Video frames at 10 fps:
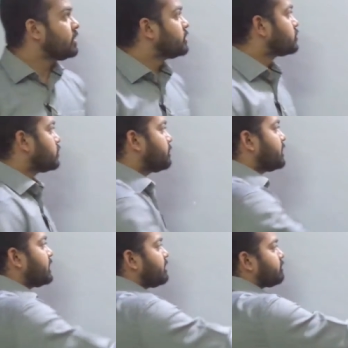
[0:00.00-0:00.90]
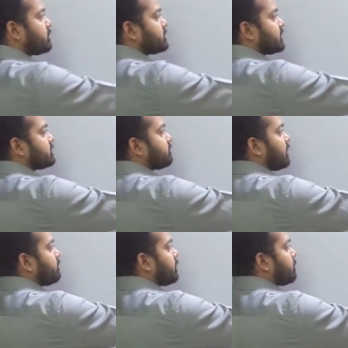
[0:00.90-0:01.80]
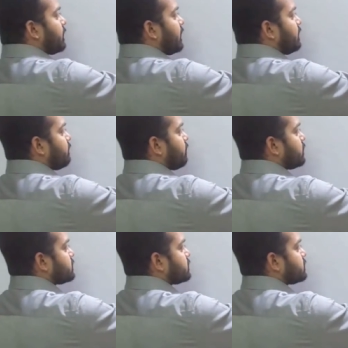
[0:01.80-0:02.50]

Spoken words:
So the period for 6th 5-year plan was